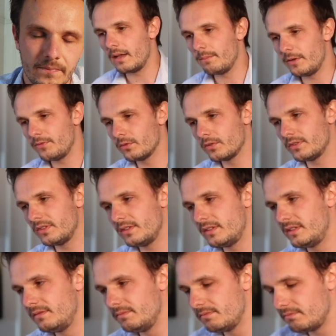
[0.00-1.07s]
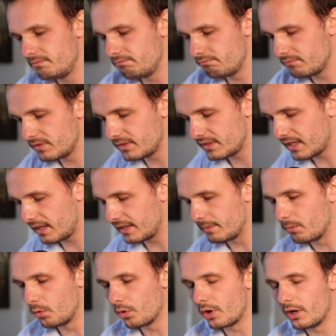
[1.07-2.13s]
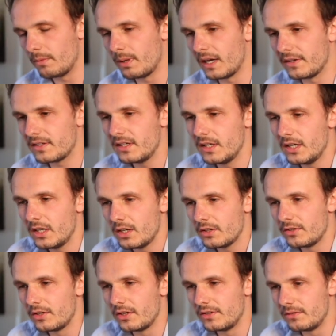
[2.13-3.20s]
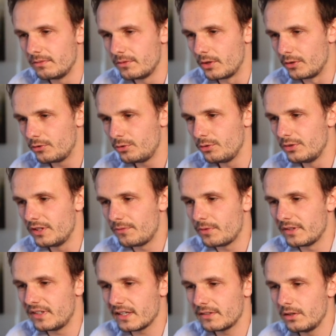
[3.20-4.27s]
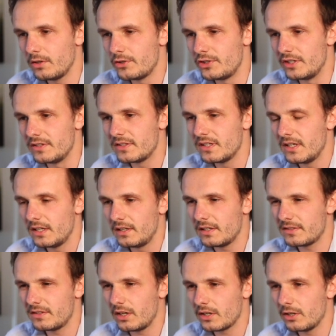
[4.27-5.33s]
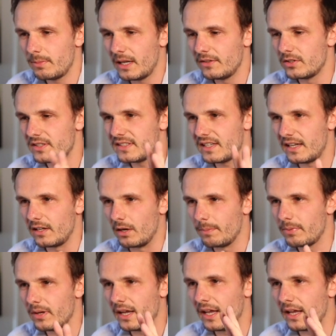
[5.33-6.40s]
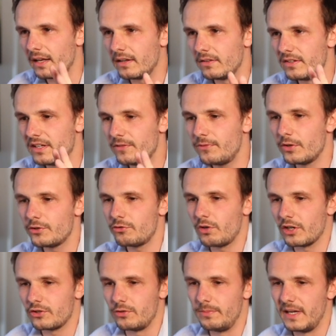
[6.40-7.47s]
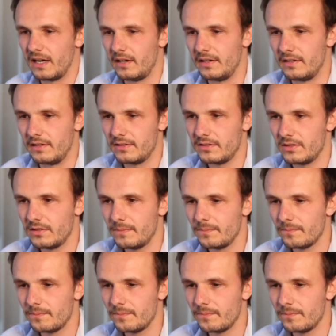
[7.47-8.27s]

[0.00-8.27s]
Before telling more about the two different technologies, let's talk about the setup and the infrastructure behind this.